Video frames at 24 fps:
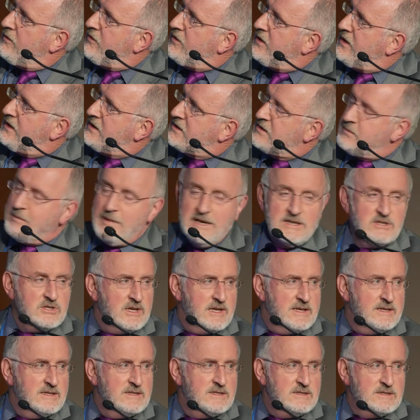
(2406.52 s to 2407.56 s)
of these
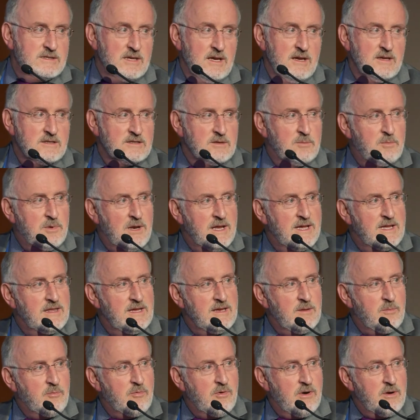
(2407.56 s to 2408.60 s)
specialists to play
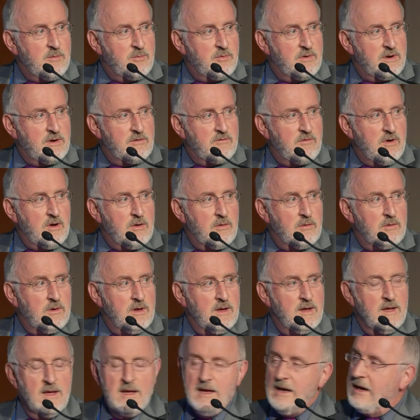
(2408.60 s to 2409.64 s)
the appropriate role
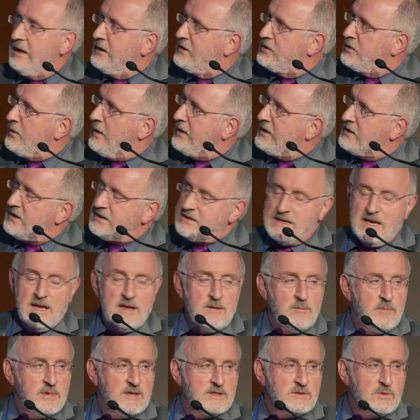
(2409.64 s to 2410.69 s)
and to
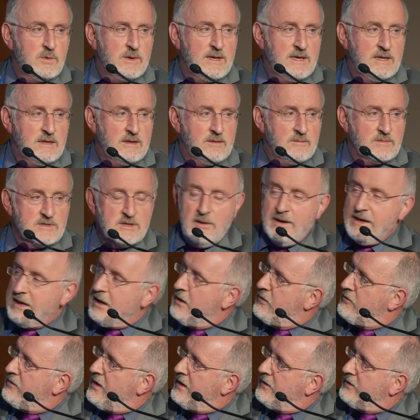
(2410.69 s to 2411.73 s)
understand between them. So I
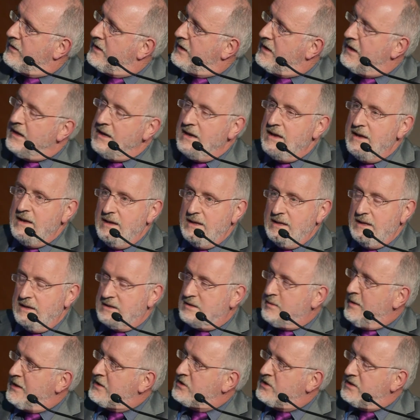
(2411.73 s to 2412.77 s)
go around the
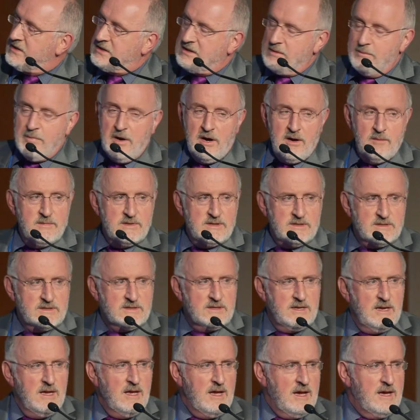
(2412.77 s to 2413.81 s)
specialist departments,
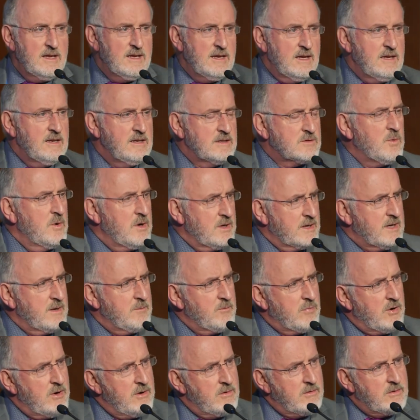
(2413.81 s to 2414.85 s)
and it's work in
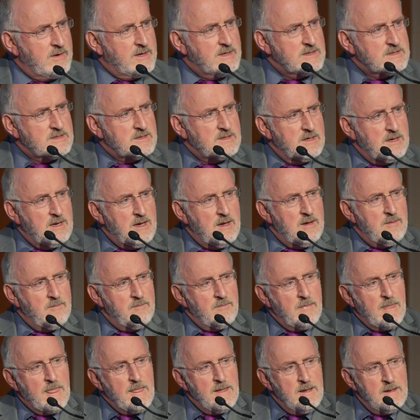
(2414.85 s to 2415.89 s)
progress,
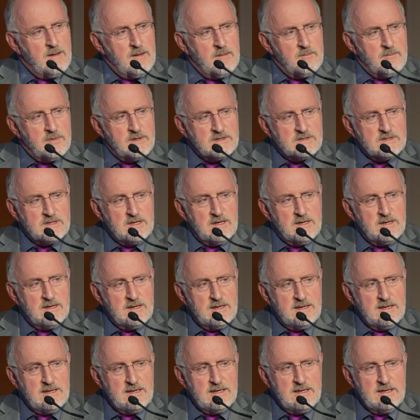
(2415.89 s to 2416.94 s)
but
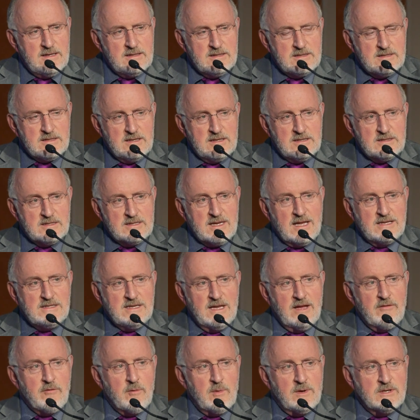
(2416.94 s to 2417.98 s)
it's getting
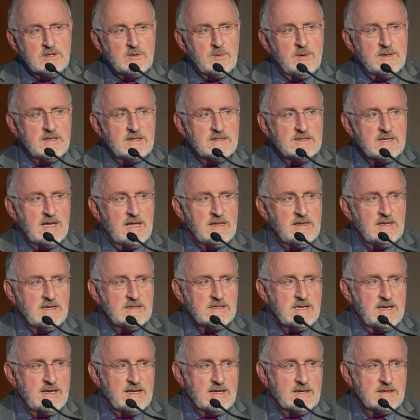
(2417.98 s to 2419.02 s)
everyone to understand
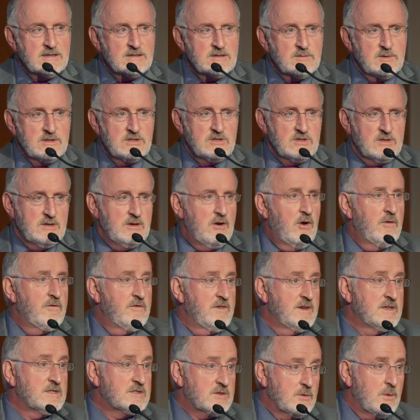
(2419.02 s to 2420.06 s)
these links, which are
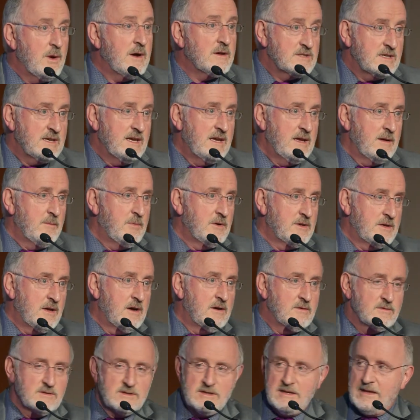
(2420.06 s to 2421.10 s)
obvious to us here, but
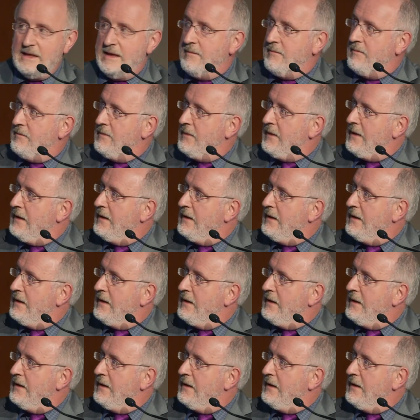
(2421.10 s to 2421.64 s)
aren't to them.